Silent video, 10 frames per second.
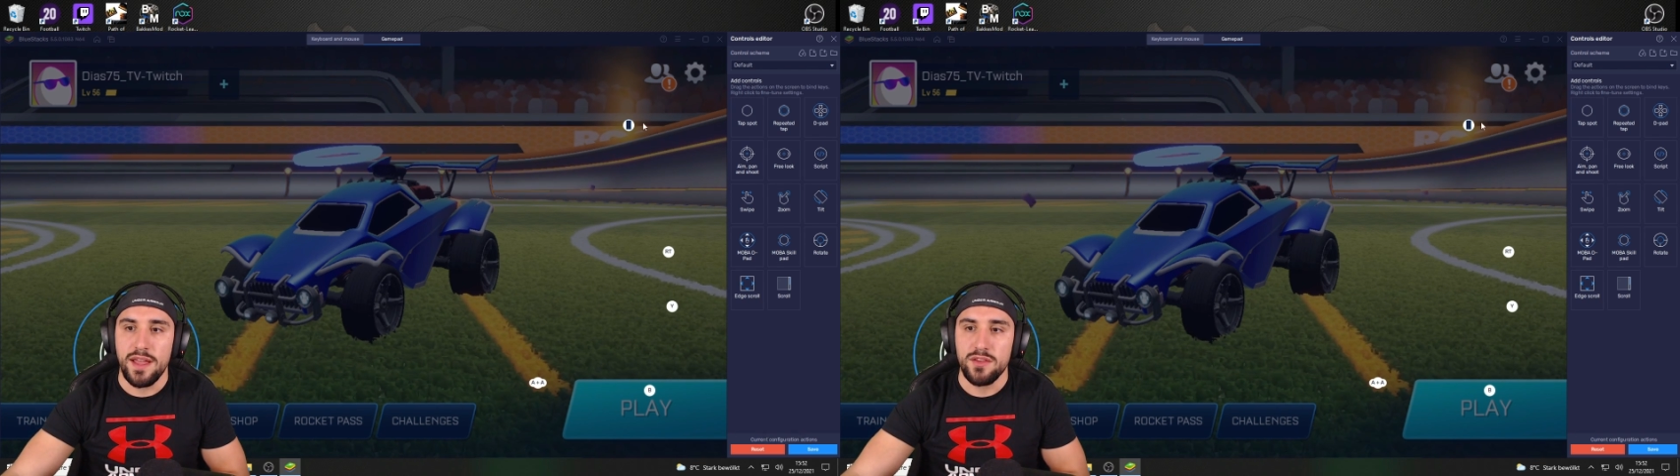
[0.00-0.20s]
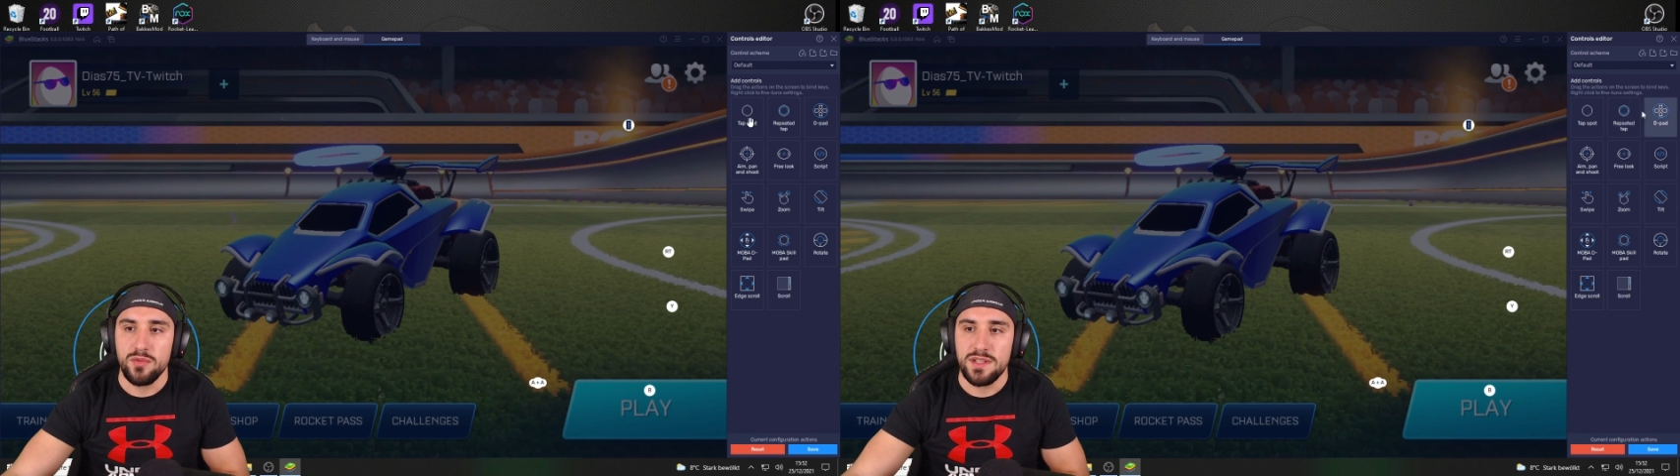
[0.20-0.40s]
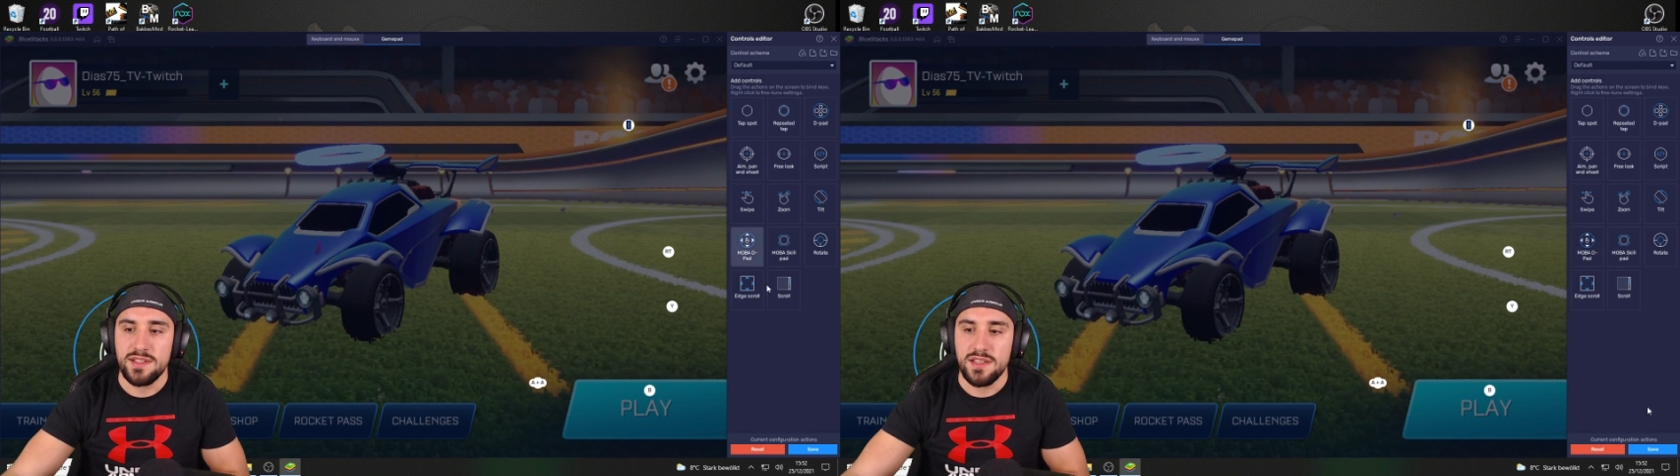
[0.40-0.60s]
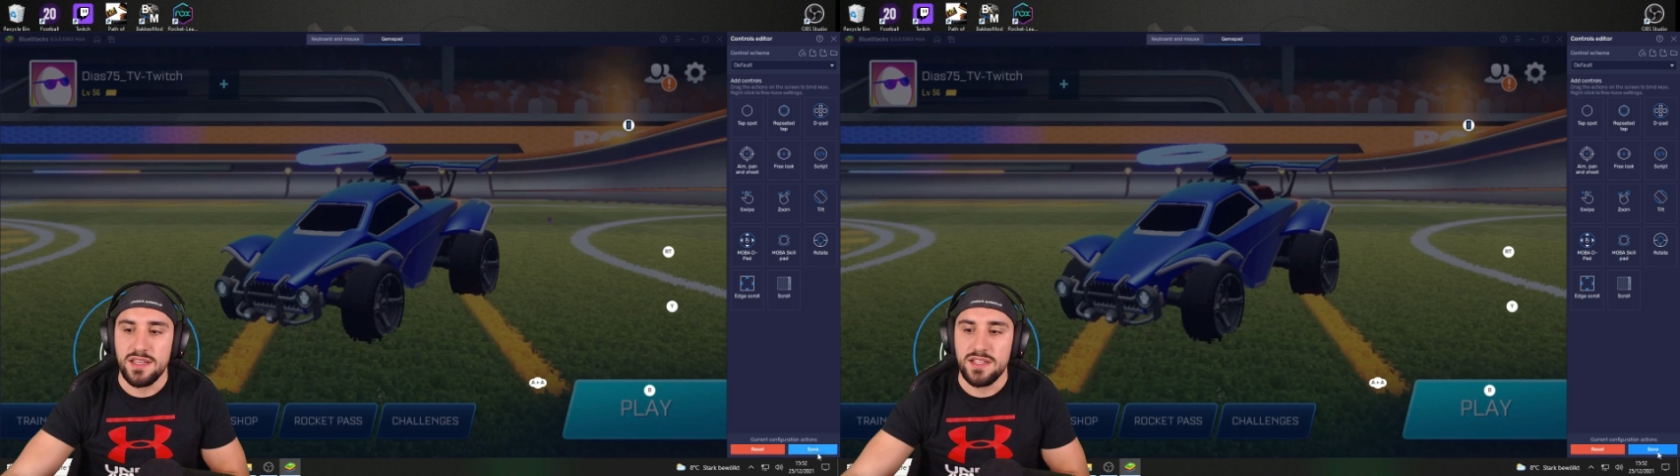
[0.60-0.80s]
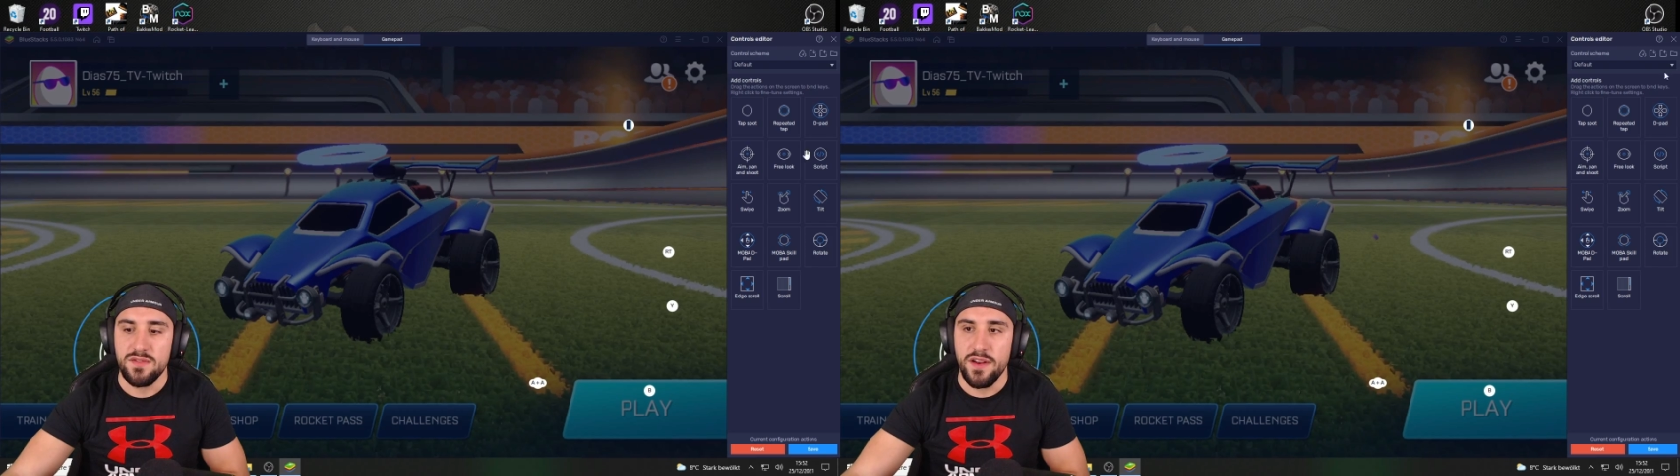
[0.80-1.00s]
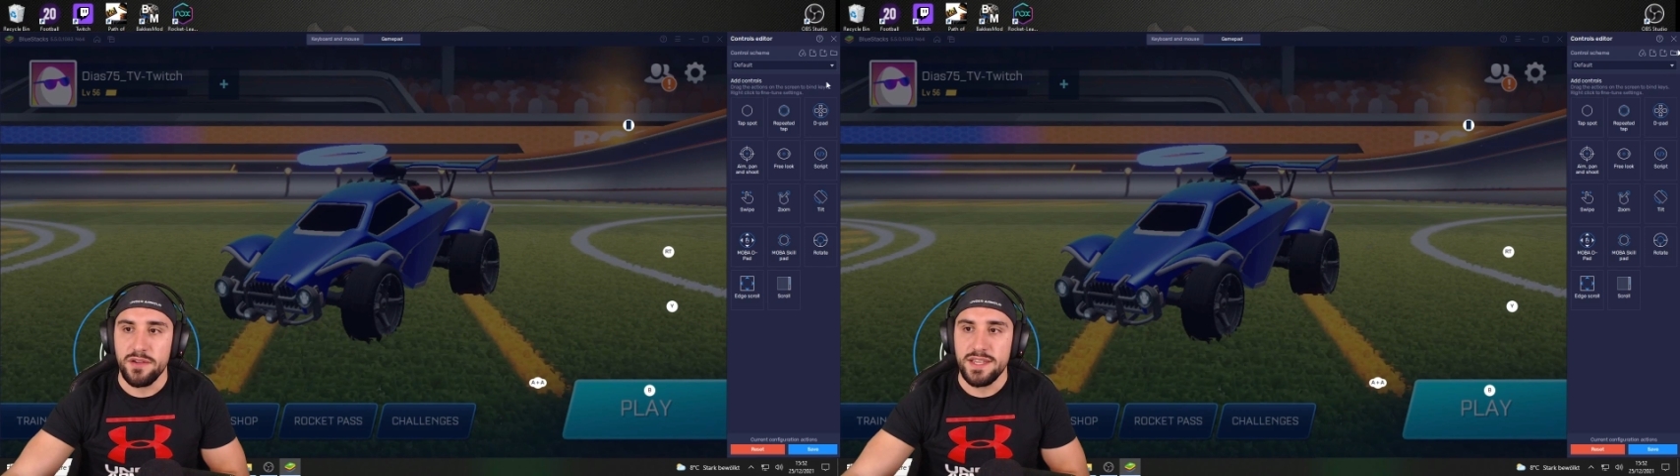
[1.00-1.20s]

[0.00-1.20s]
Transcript: and you will see it's very